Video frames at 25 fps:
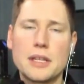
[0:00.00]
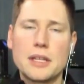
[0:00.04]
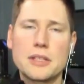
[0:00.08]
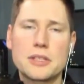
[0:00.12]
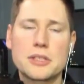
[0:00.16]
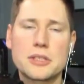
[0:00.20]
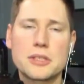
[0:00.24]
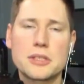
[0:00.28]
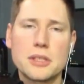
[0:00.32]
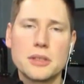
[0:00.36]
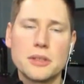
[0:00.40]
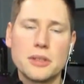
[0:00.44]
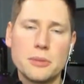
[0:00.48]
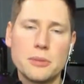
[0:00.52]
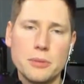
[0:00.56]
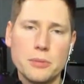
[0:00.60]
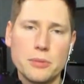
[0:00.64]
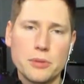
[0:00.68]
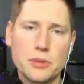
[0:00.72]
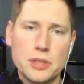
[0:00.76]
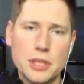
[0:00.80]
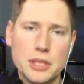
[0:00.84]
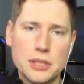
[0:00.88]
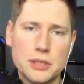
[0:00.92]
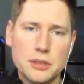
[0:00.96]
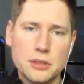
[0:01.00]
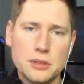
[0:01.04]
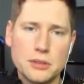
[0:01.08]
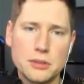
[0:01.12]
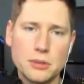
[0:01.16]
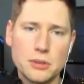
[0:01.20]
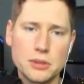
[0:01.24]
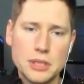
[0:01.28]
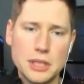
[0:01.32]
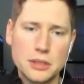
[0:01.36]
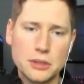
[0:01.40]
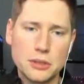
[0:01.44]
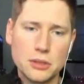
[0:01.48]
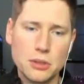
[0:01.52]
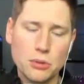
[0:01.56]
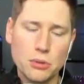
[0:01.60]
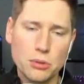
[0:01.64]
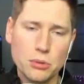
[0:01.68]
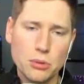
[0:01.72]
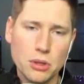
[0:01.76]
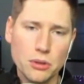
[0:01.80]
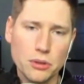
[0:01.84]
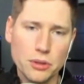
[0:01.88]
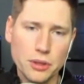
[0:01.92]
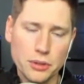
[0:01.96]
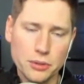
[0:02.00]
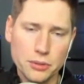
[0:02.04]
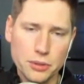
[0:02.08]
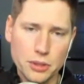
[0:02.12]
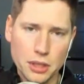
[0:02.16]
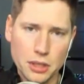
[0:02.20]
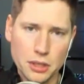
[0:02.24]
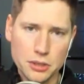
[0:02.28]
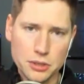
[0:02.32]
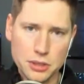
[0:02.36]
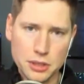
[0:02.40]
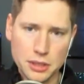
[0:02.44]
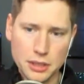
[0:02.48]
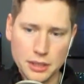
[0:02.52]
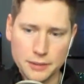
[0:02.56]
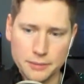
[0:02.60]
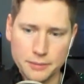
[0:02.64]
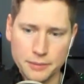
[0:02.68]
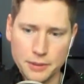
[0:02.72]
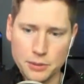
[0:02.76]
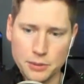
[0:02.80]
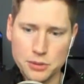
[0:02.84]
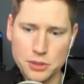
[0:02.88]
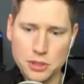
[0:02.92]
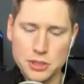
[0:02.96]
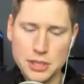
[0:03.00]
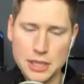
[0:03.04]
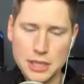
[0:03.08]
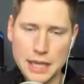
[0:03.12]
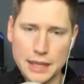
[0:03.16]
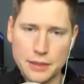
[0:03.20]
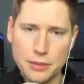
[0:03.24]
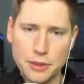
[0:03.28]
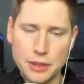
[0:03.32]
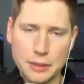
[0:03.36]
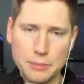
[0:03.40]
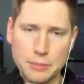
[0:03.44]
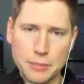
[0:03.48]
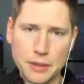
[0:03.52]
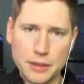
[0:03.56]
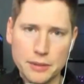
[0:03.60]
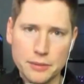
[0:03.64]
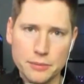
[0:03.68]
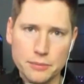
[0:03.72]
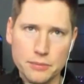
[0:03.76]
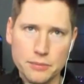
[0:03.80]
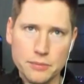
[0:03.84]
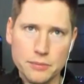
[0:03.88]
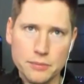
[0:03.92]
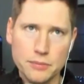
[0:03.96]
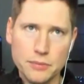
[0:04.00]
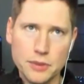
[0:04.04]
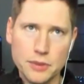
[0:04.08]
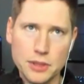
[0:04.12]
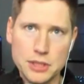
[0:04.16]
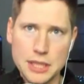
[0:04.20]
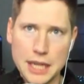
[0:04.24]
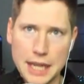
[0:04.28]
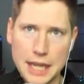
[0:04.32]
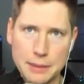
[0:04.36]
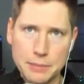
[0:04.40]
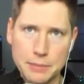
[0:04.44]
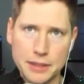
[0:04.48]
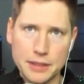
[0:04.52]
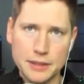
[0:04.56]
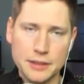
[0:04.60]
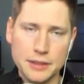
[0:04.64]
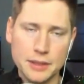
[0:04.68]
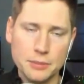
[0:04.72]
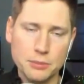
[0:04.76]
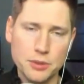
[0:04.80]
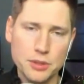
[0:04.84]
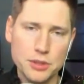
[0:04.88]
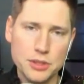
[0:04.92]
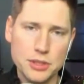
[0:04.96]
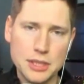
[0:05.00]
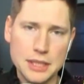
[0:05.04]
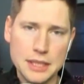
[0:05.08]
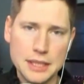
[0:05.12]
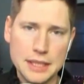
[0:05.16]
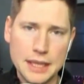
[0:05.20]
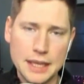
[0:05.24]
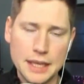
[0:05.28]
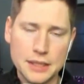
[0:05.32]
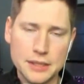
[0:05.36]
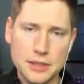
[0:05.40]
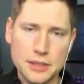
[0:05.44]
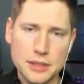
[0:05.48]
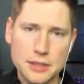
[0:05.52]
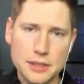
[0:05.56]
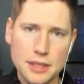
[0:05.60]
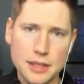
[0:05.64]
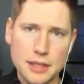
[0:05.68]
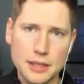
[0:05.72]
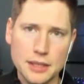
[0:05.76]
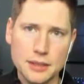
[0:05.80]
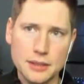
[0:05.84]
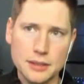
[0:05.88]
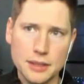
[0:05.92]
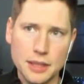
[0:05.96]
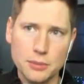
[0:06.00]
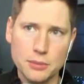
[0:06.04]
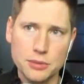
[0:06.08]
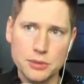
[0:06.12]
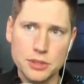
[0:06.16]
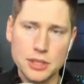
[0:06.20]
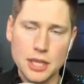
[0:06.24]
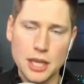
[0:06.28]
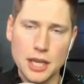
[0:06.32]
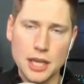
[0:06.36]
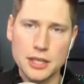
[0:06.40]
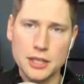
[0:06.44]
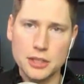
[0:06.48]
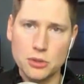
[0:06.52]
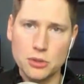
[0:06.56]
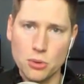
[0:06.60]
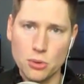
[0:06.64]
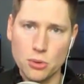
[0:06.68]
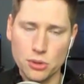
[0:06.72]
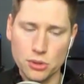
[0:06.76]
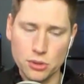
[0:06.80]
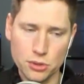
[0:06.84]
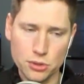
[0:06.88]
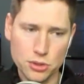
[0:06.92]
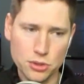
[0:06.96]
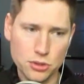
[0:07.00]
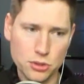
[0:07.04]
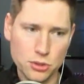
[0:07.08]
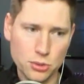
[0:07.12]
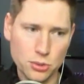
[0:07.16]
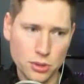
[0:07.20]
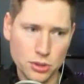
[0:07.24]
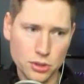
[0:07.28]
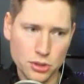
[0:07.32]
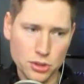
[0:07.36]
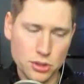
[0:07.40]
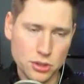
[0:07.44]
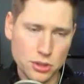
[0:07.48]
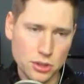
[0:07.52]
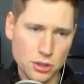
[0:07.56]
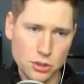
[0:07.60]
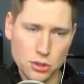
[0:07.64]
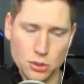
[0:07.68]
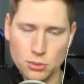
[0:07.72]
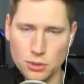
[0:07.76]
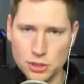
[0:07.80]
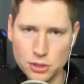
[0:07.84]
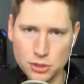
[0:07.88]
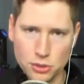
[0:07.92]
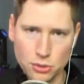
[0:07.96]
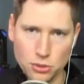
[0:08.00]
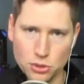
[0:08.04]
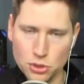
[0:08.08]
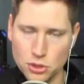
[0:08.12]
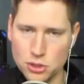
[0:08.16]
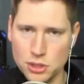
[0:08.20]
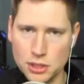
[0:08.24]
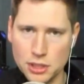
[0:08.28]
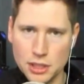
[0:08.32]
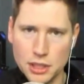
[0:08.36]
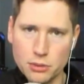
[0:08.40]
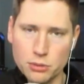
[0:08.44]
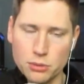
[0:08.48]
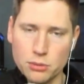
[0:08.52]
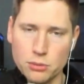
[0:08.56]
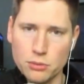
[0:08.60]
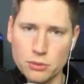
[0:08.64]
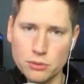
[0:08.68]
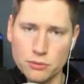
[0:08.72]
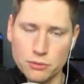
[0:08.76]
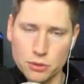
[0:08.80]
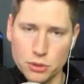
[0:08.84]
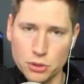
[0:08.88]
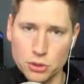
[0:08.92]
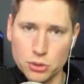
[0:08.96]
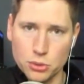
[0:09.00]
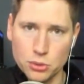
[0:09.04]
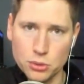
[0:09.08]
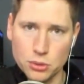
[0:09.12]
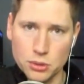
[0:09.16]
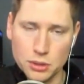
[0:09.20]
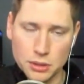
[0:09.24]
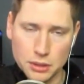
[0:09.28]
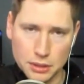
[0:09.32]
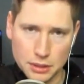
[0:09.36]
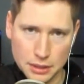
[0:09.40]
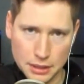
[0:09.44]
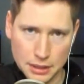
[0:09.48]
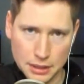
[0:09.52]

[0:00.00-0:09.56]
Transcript: got a little bit more testing to do because I had to go through all the other cards again. That was the sad thing about the timing and with CES is I was cutting corners and doing just the two resolutions that I reviewed.